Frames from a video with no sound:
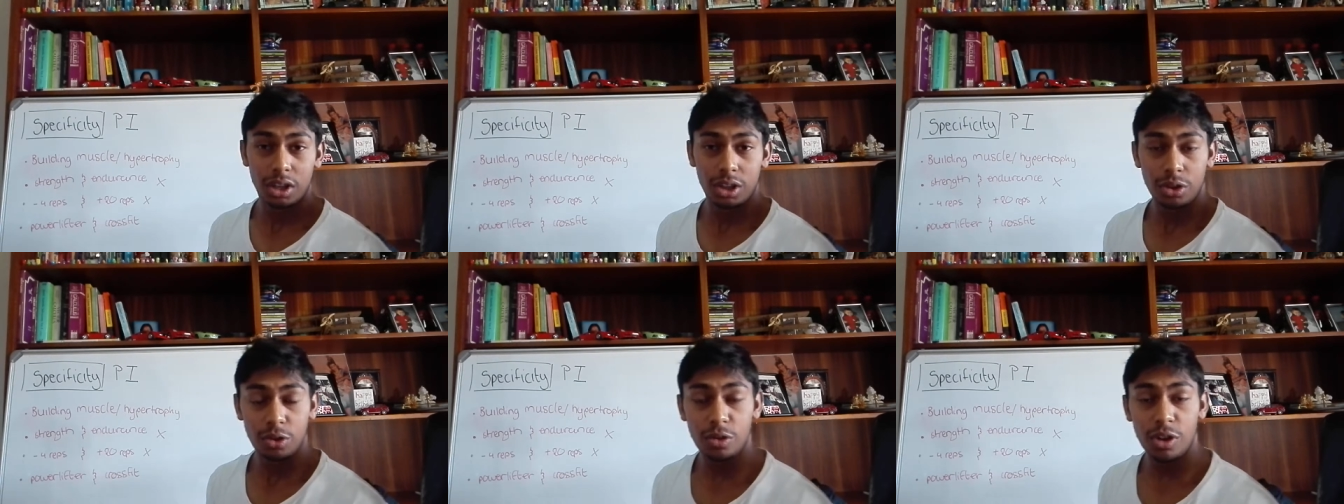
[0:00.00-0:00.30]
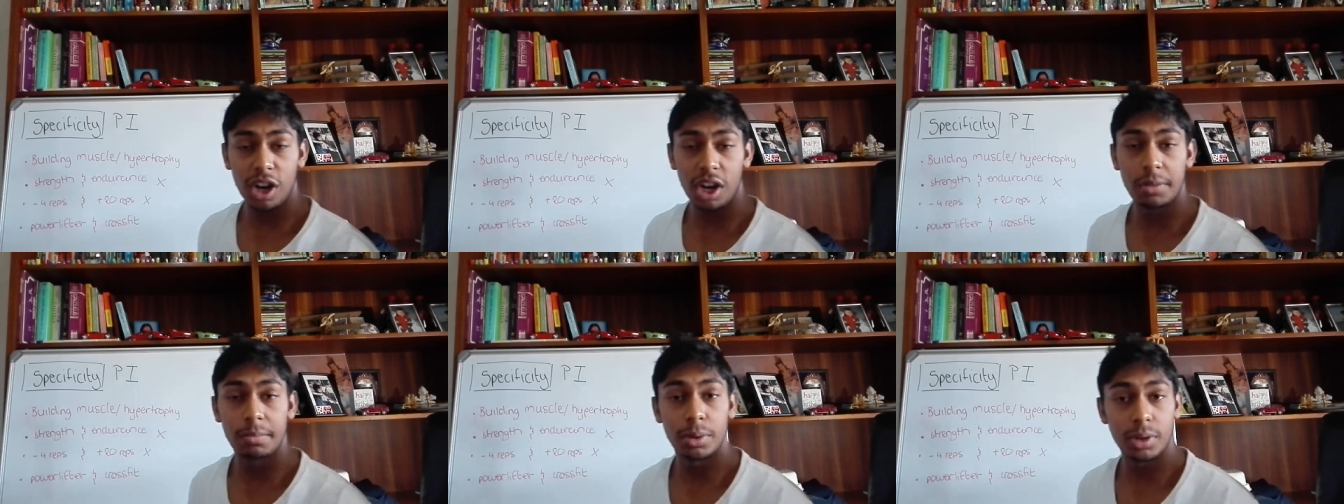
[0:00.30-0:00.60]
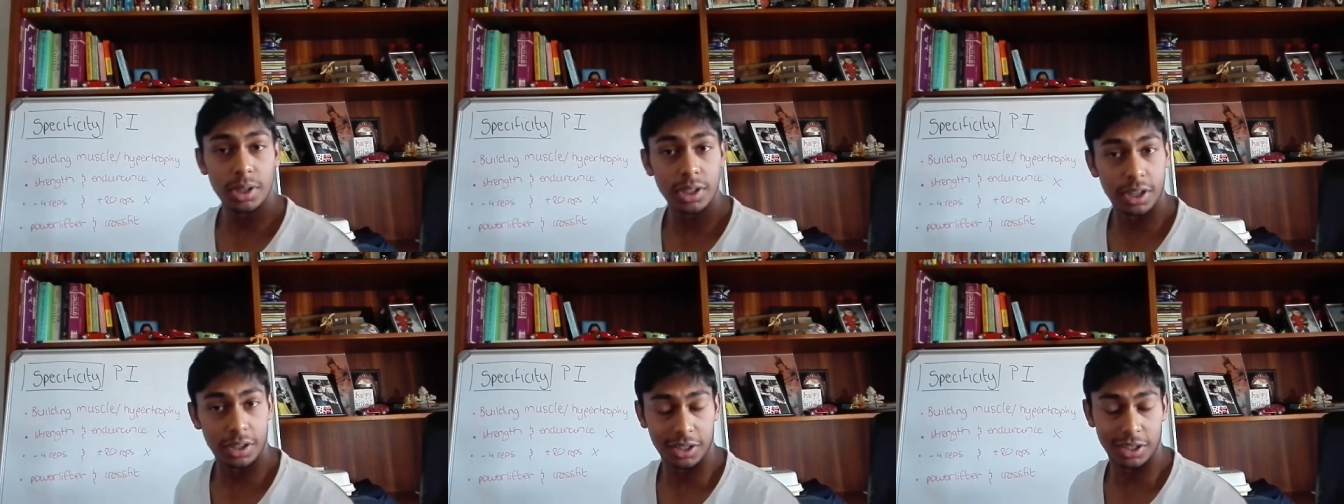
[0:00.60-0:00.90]
you can't
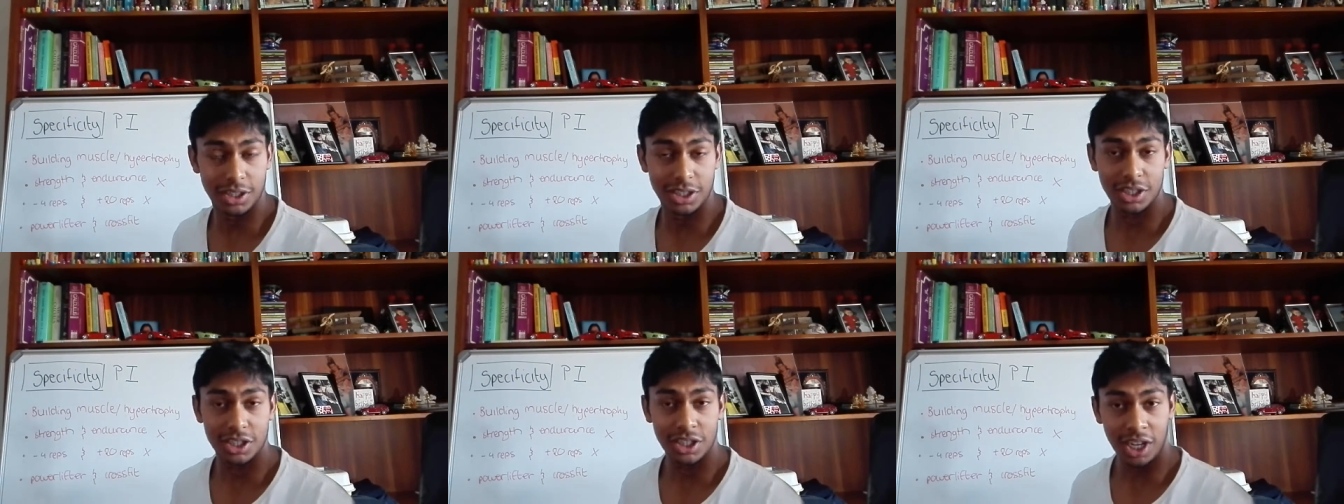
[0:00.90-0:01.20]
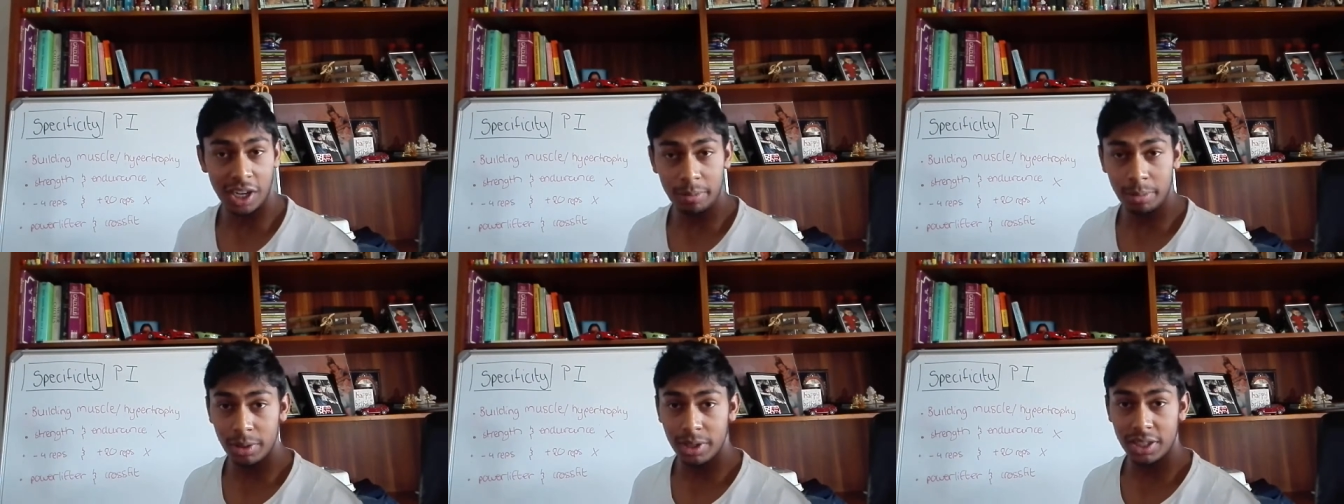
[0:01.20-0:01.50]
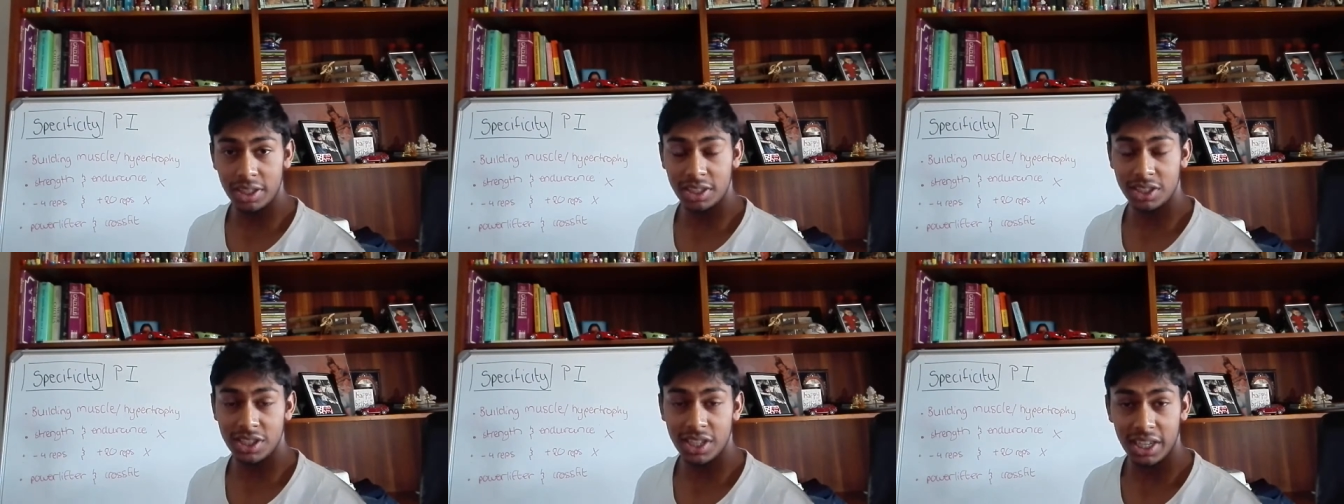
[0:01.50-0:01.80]
build on it. Try
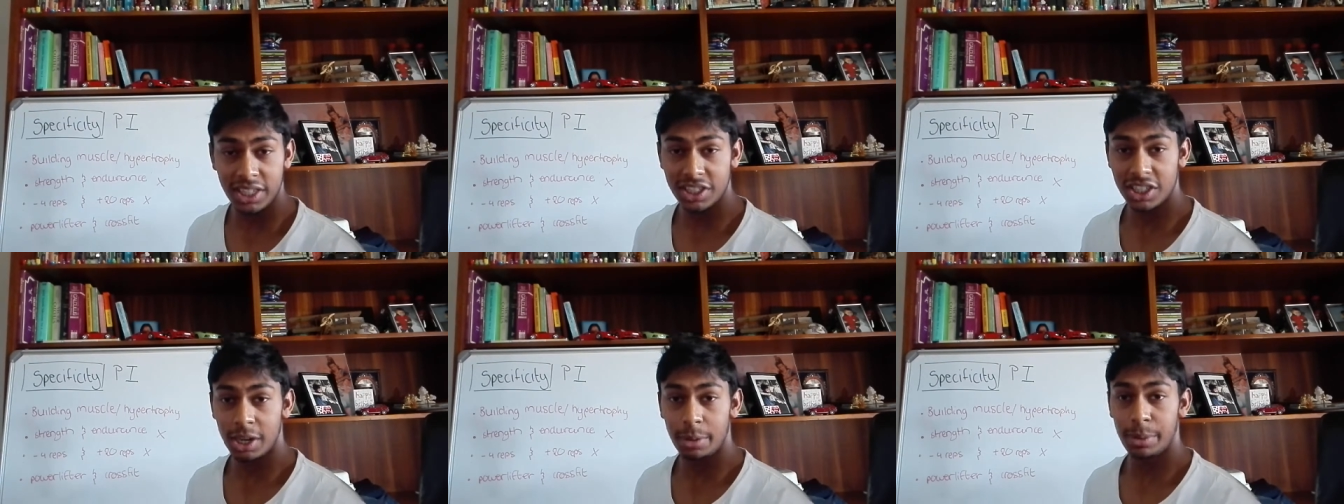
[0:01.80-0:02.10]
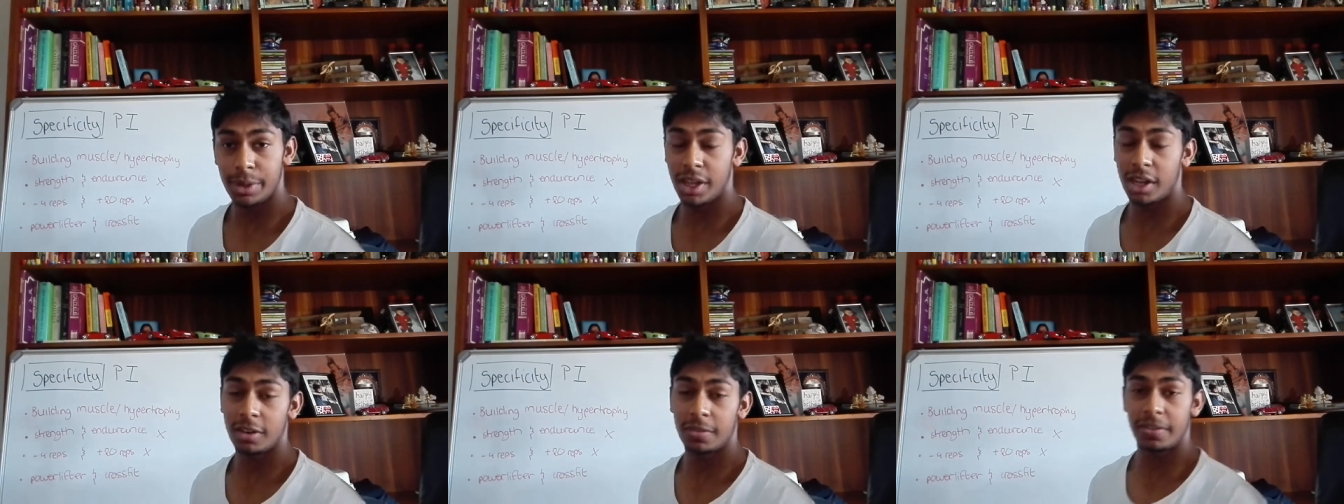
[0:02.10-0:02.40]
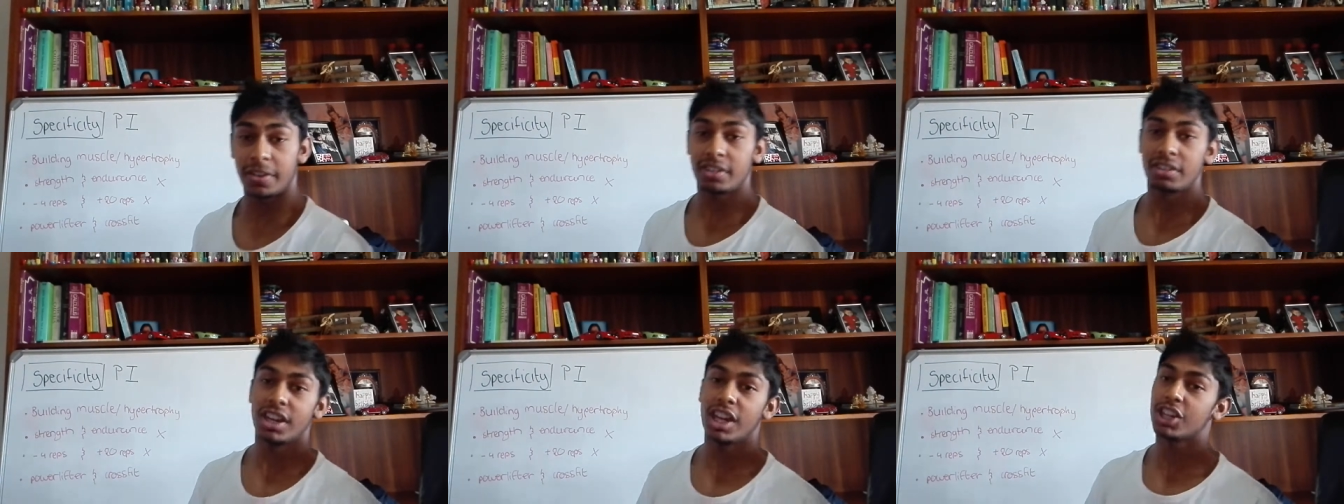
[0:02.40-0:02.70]
building a skyscraper without a
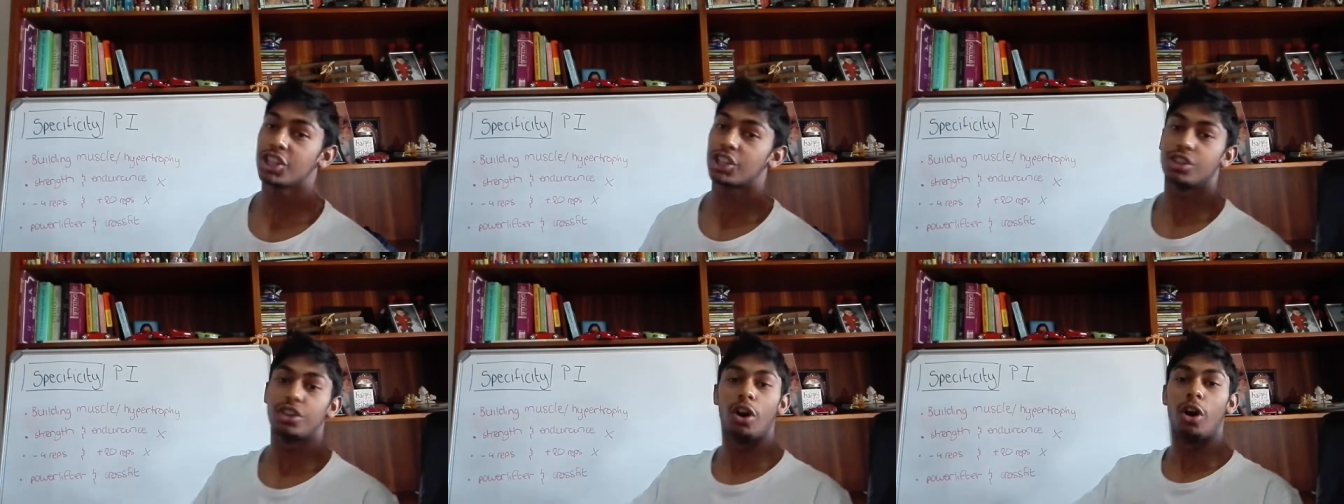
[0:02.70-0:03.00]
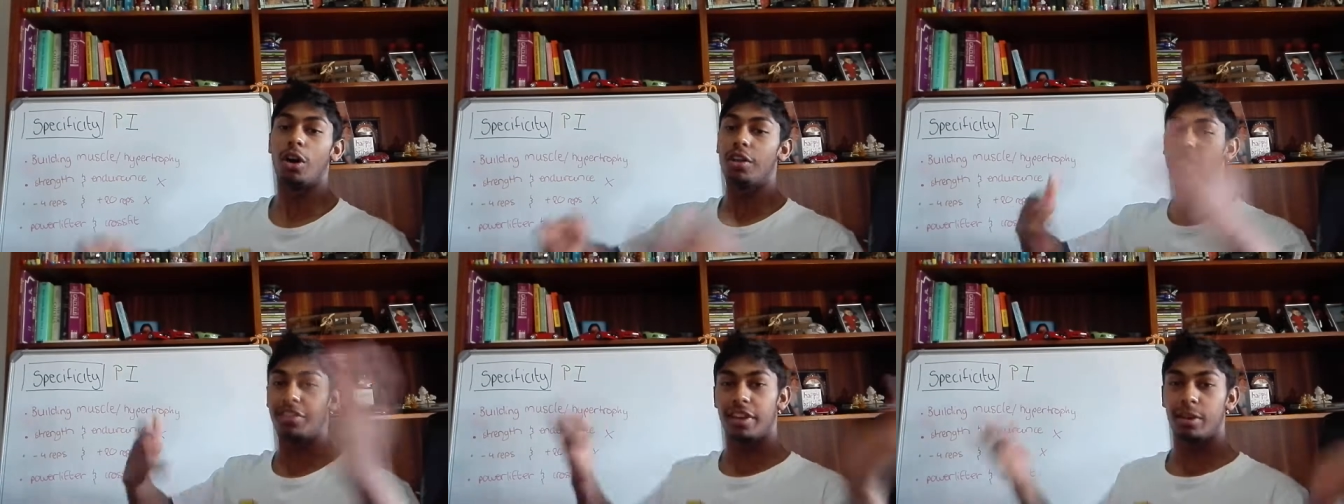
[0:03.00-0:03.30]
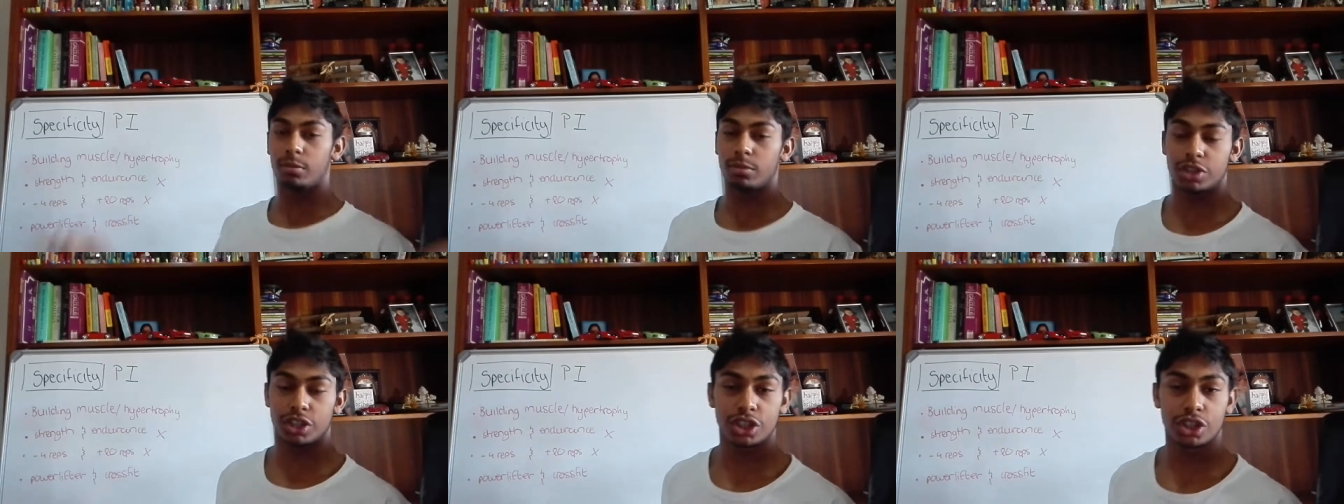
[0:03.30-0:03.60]
foundation. The whole
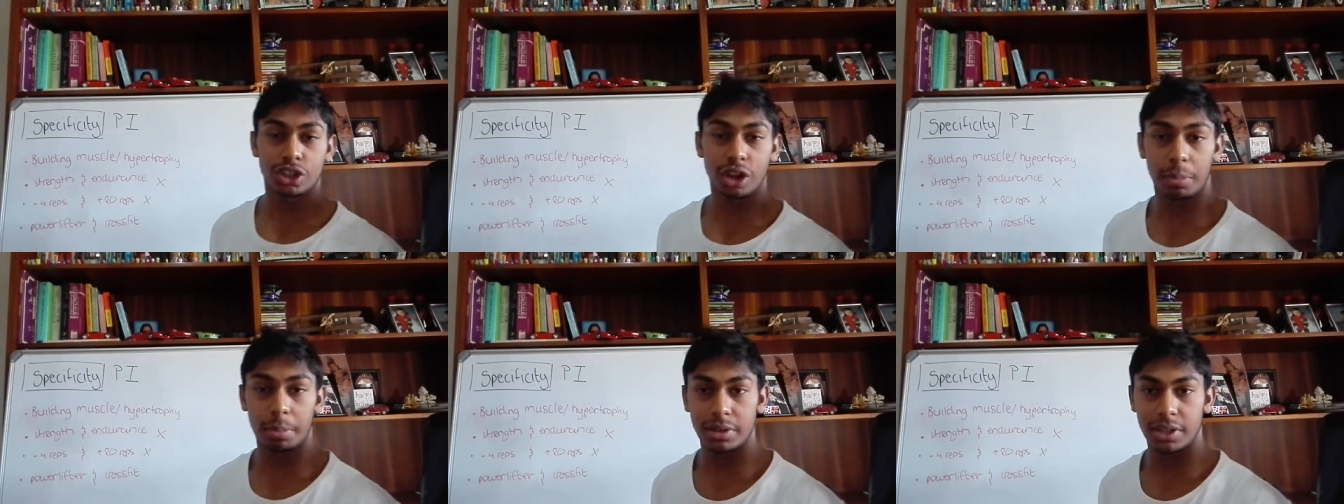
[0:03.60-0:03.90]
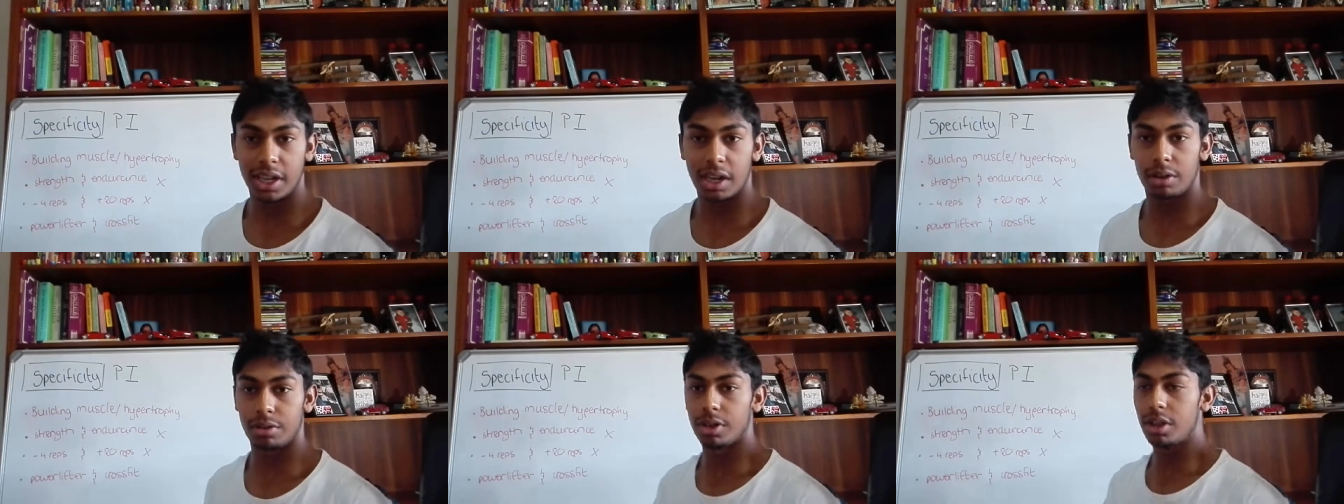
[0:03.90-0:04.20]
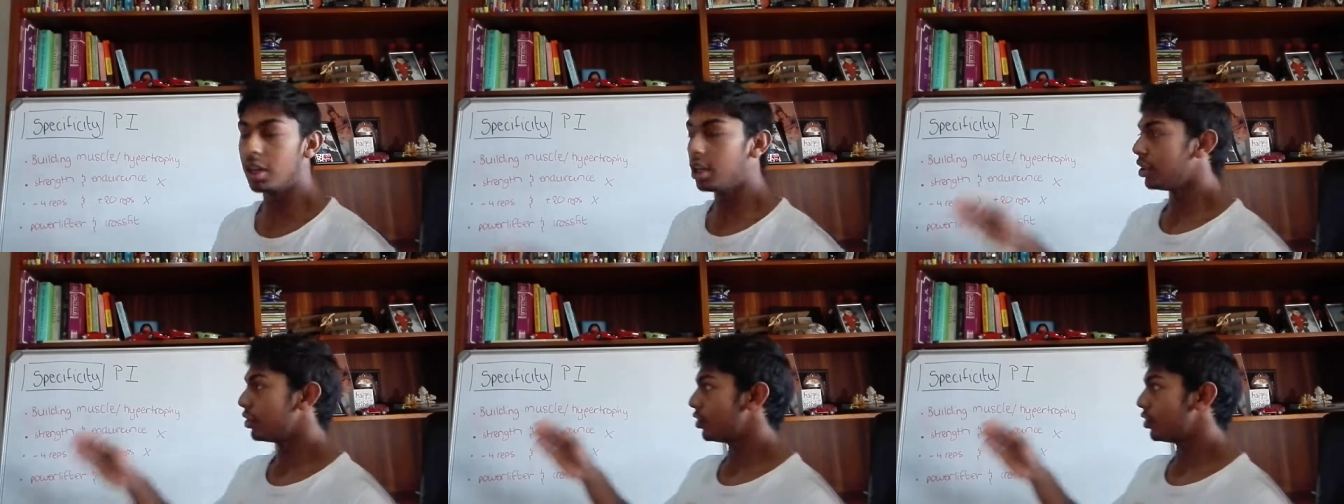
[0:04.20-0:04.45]
thing will just topple down.